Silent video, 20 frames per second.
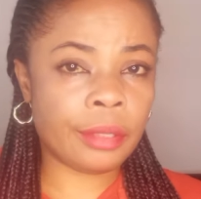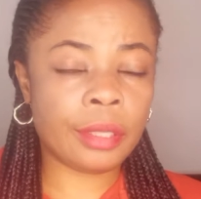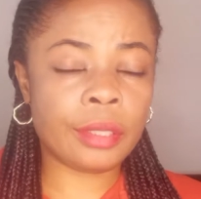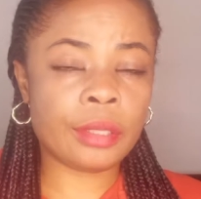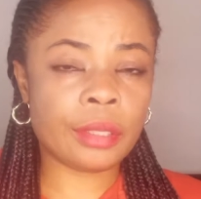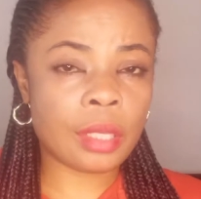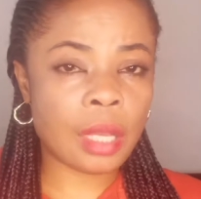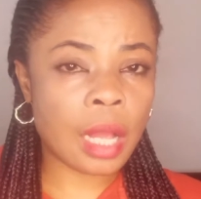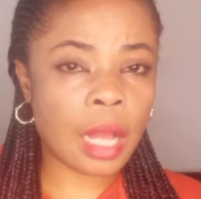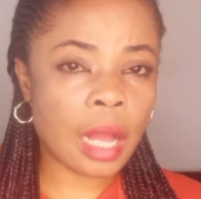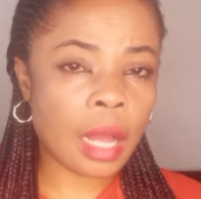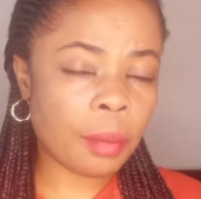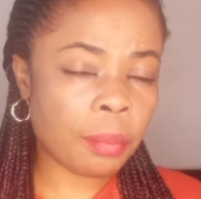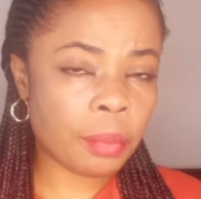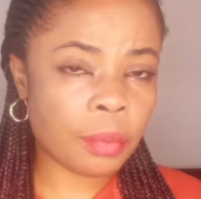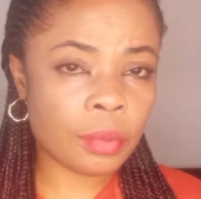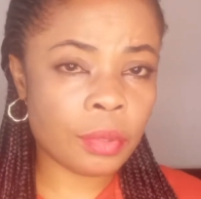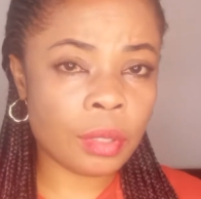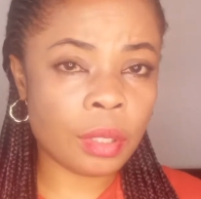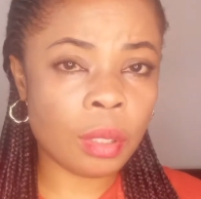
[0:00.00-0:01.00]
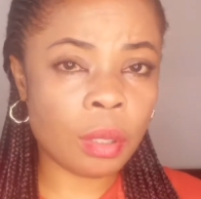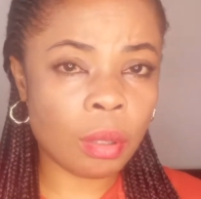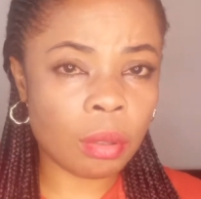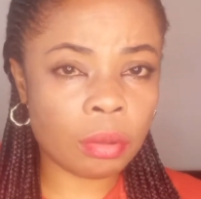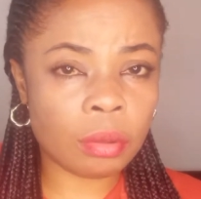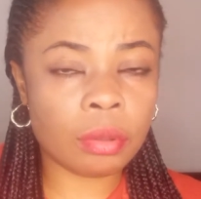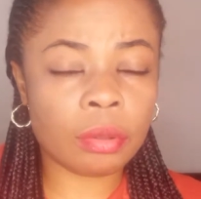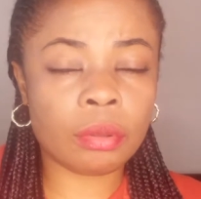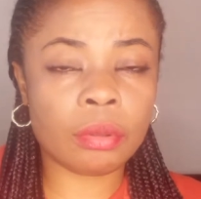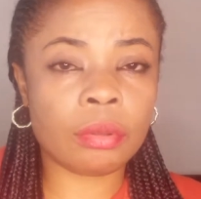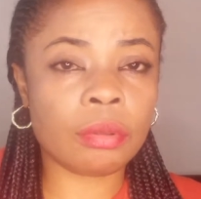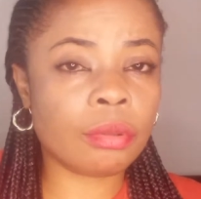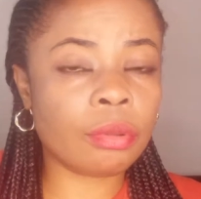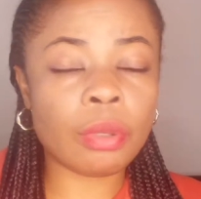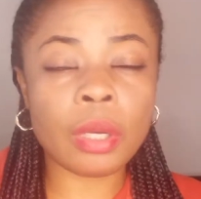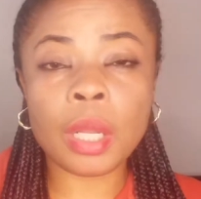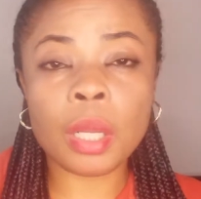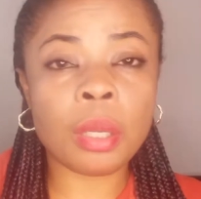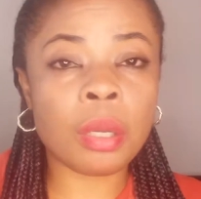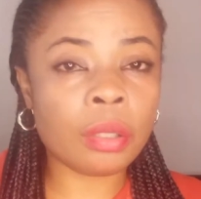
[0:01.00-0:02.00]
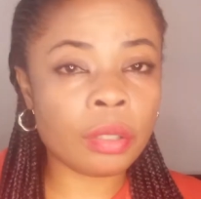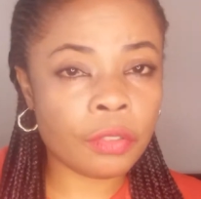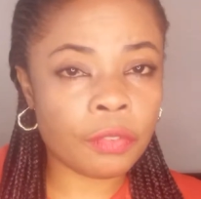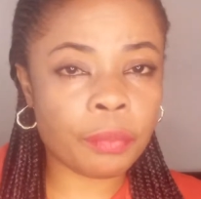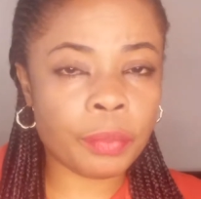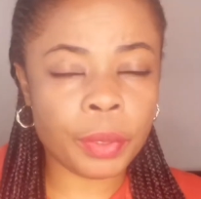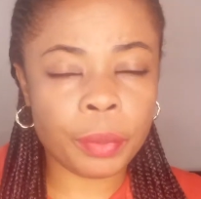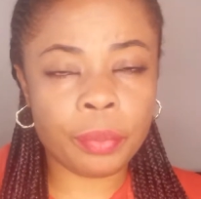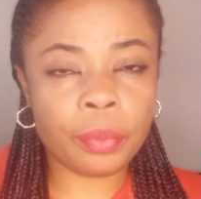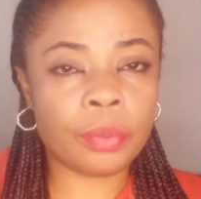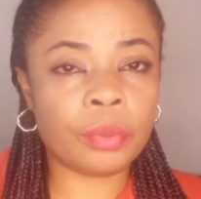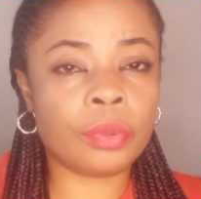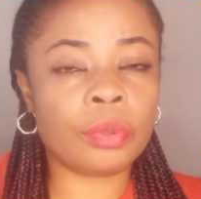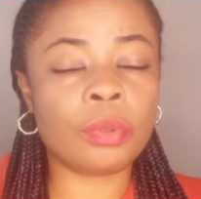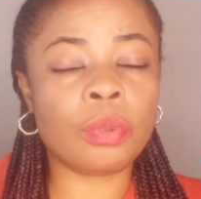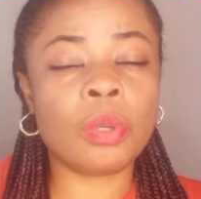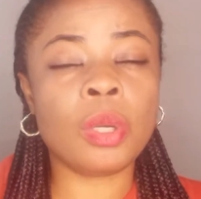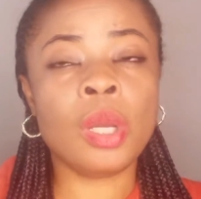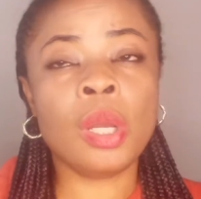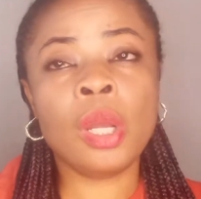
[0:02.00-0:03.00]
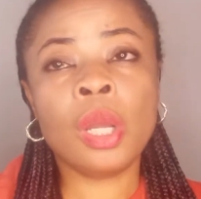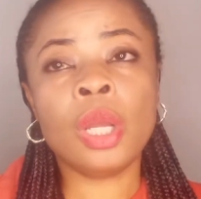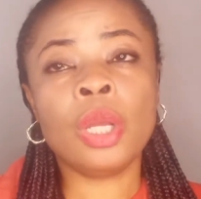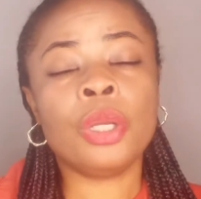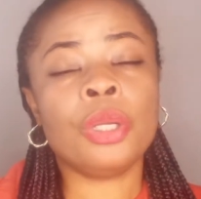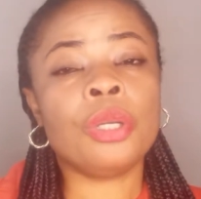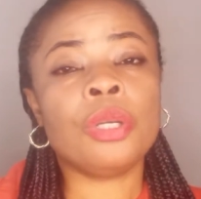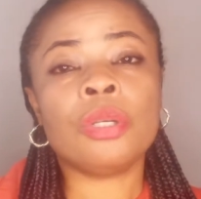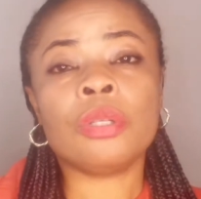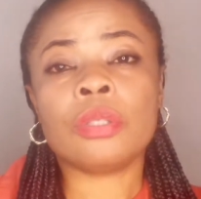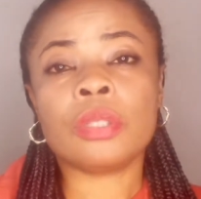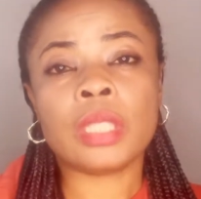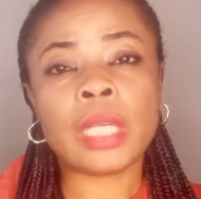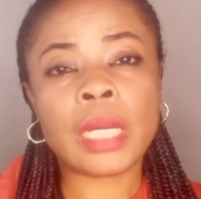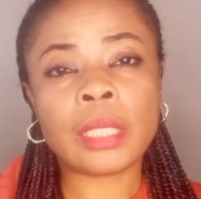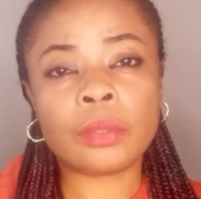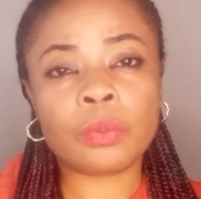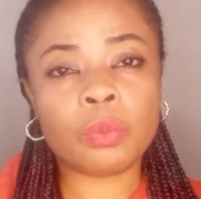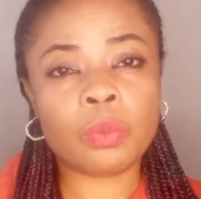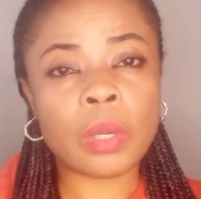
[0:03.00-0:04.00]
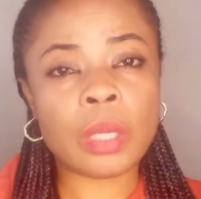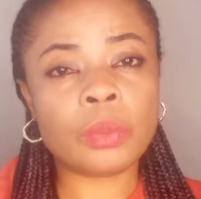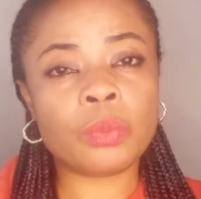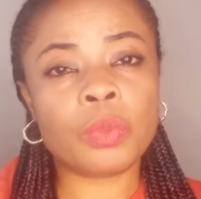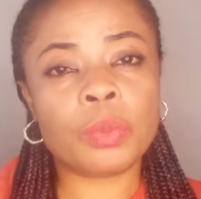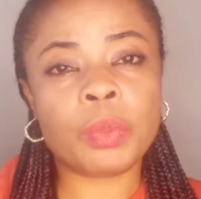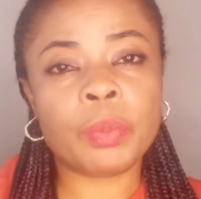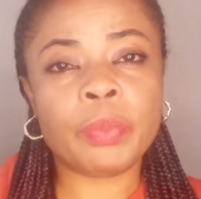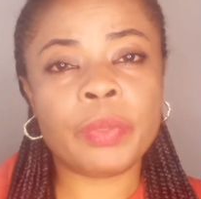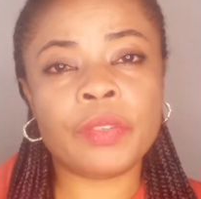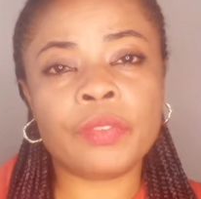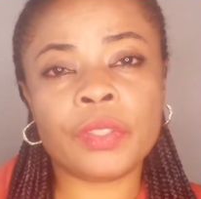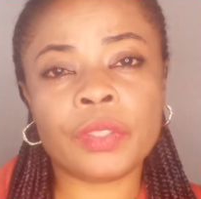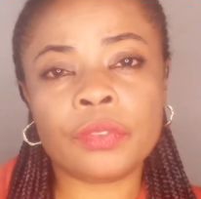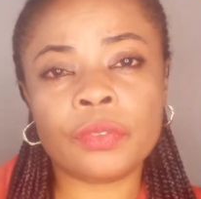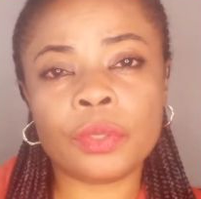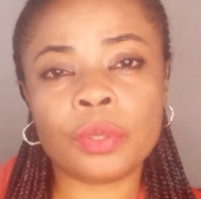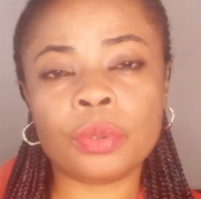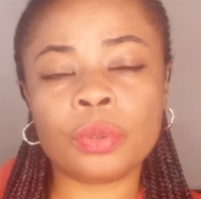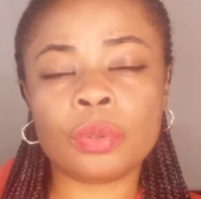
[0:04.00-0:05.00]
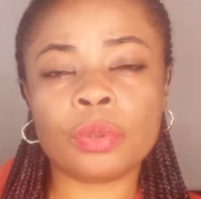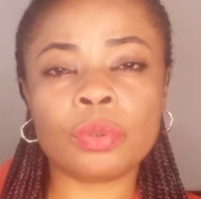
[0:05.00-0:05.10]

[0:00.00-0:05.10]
It happens a lot to a lot of people, so that one will be perfect for you.